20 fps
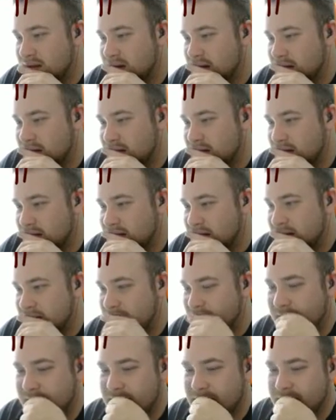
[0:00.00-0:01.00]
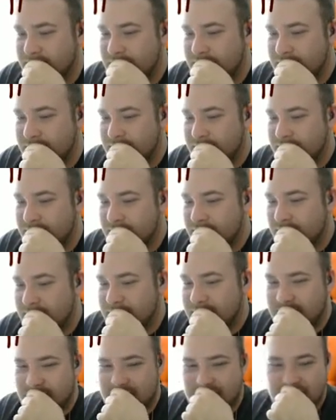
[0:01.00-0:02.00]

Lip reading: (silence)